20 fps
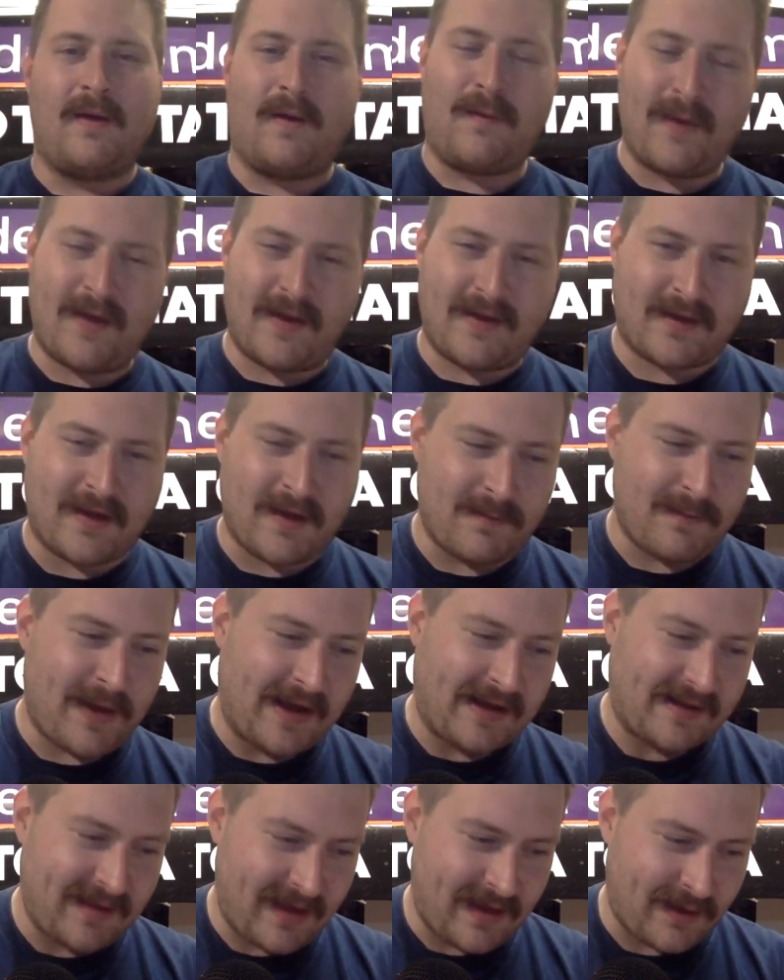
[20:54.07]
Only had to come
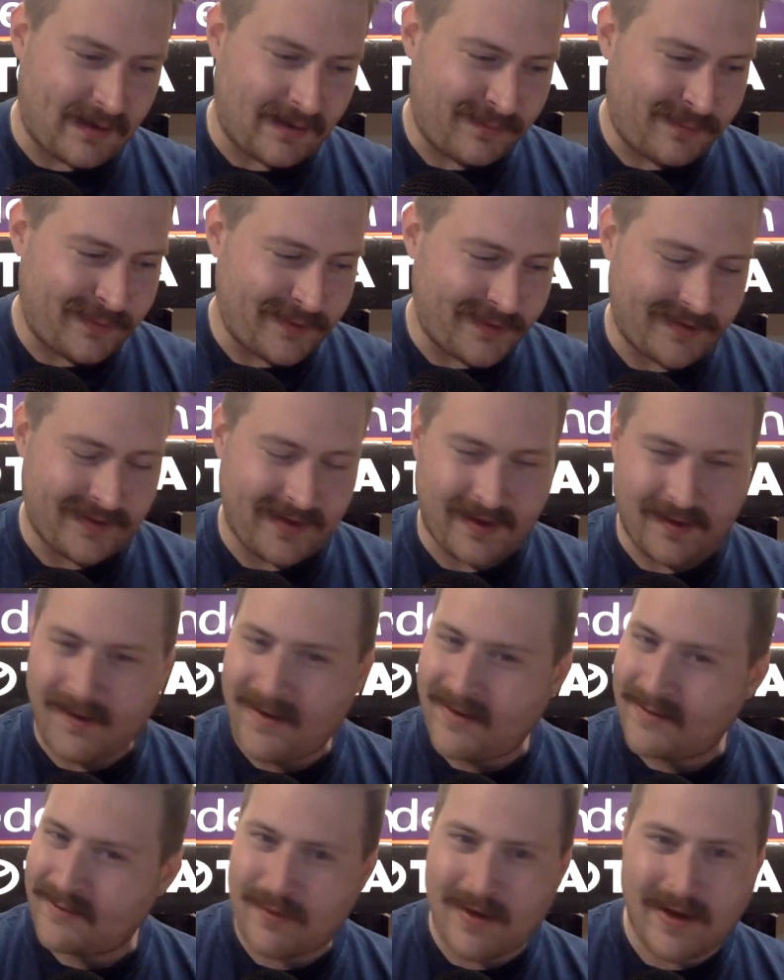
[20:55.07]
back down, but they
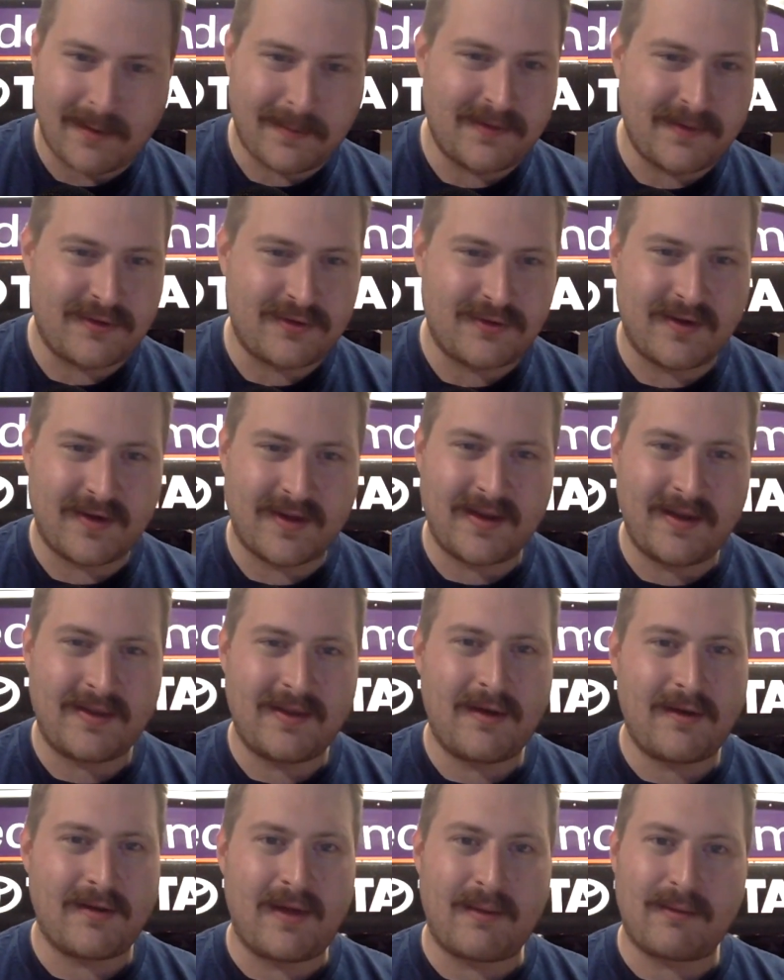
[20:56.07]
lost track position again
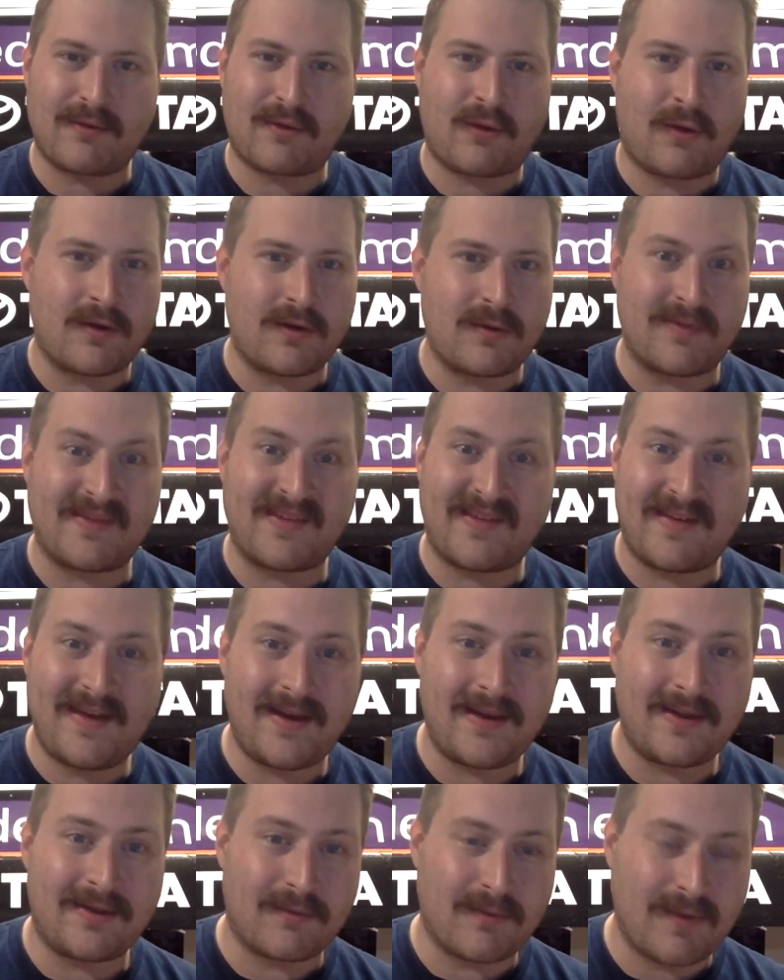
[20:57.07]
there, and that was a car that was
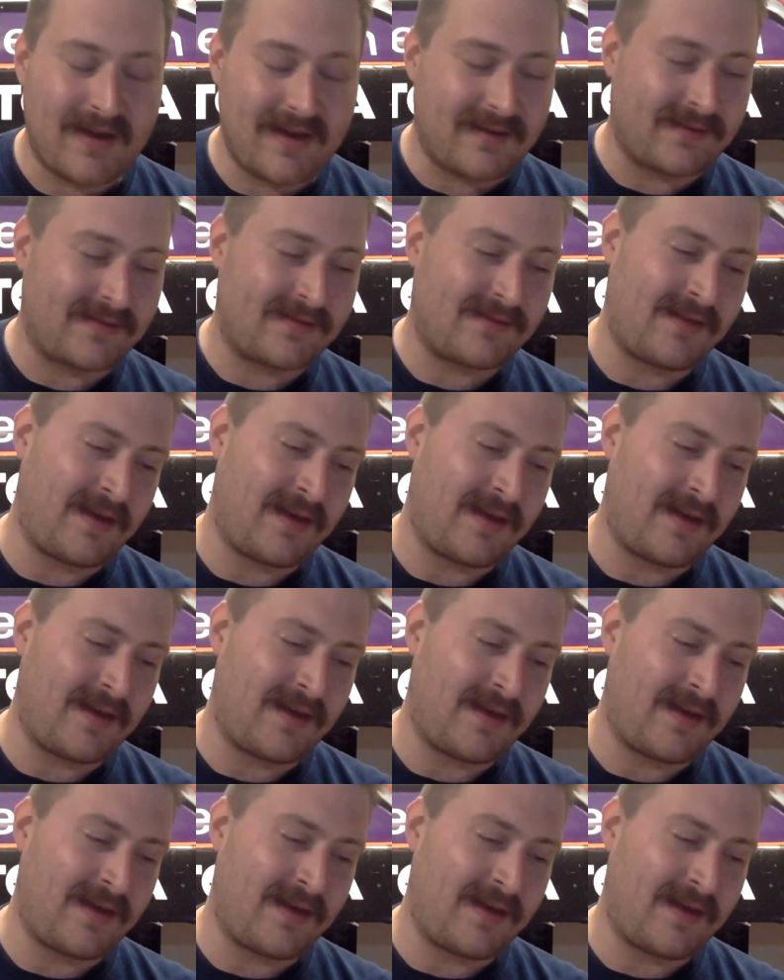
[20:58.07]
leading the race.